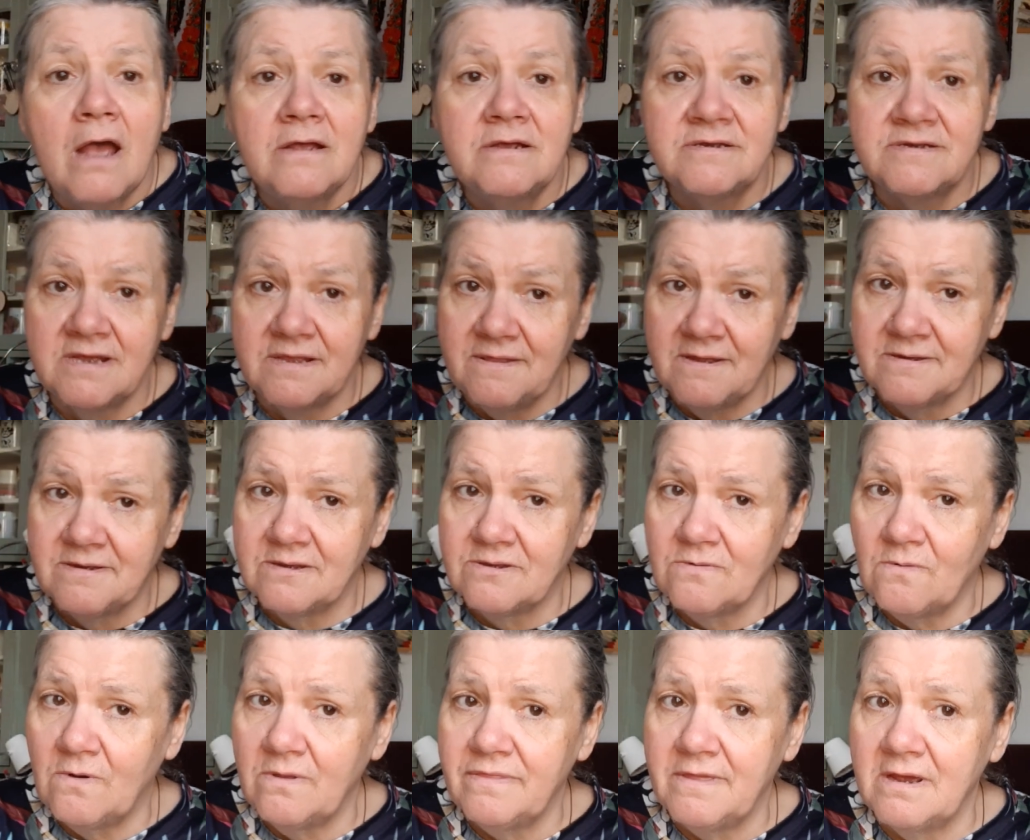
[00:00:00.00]
See, this is the
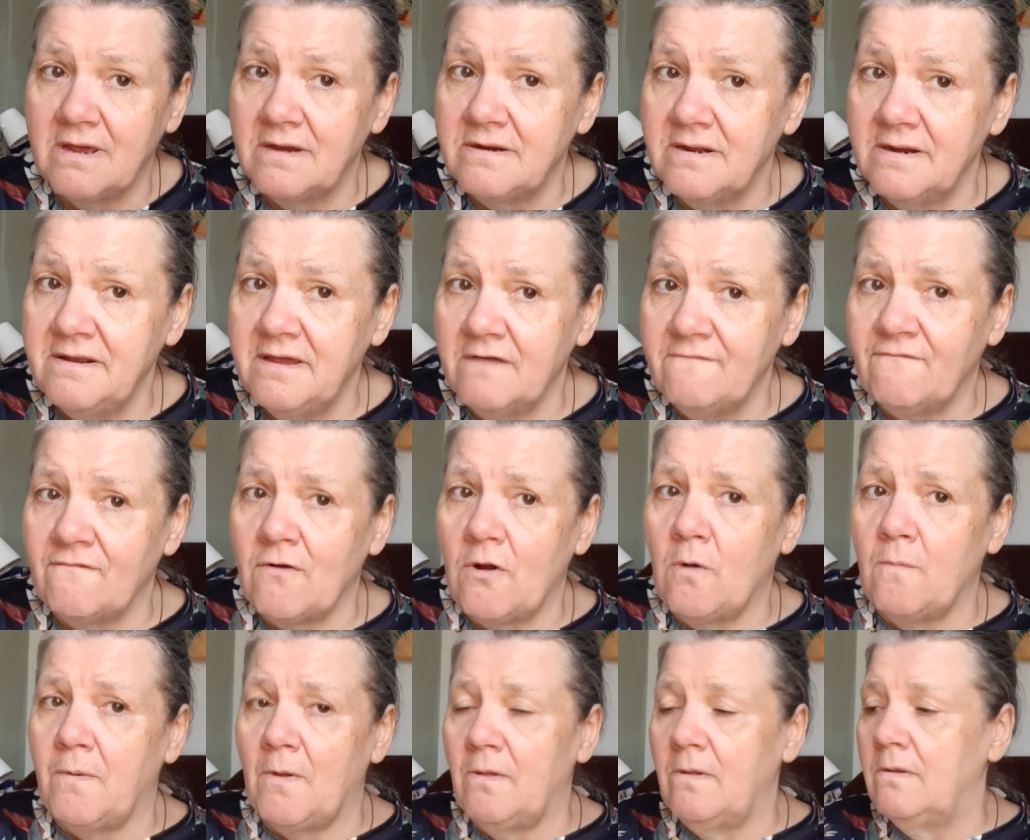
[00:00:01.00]
one thing I did get for
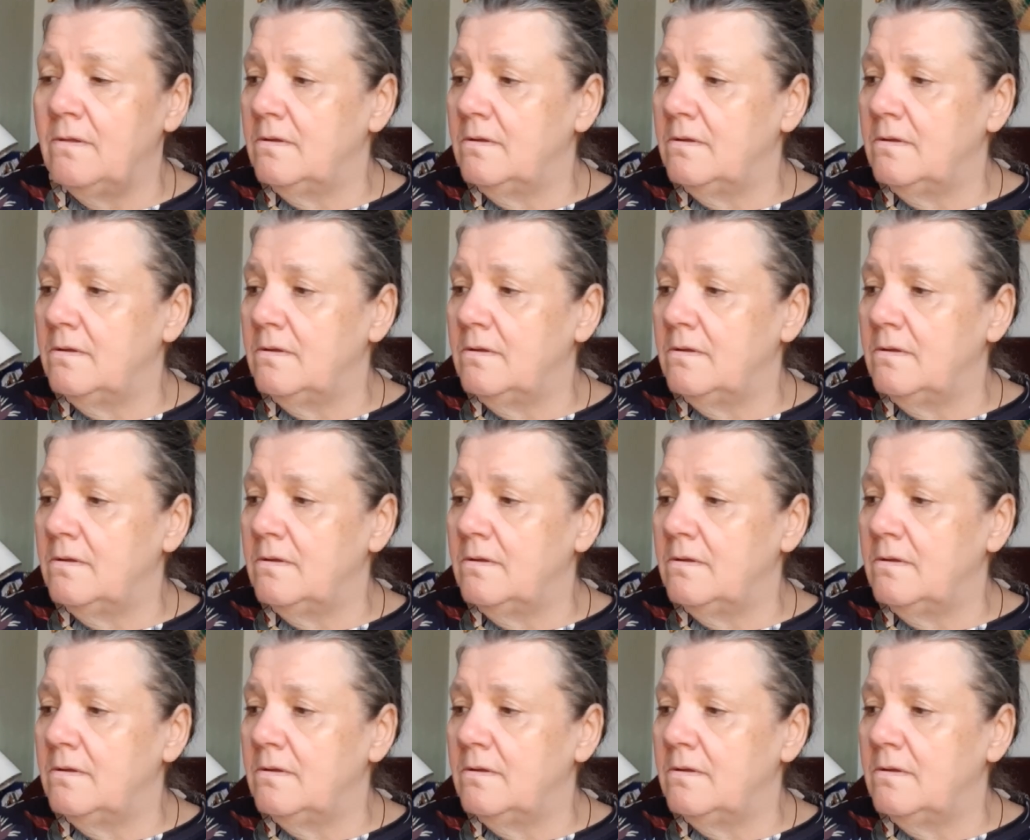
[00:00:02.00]
Opal.